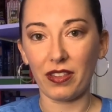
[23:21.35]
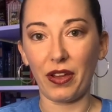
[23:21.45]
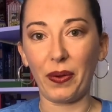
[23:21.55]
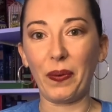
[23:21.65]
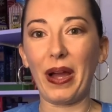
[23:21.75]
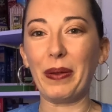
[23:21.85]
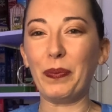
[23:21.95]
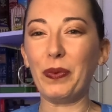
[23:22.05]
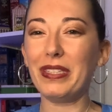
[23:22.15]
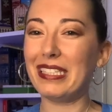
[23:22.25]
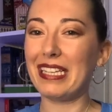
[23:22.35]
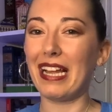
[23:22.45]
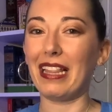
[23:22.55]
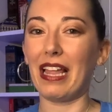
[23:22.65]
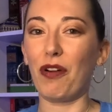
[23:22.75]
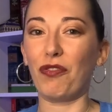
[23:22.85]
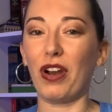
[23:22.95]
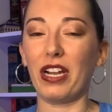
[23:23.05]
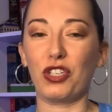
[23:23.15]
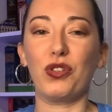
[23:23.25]
though I would say allow for
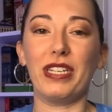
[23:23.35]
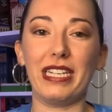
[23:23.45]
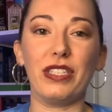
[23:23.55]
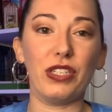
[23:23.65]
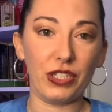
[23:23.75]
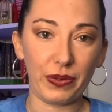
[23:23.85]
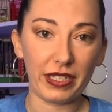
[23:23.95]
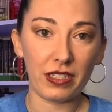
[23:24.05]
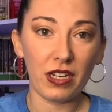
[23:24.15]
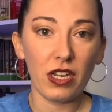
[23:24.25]
extra days to do it.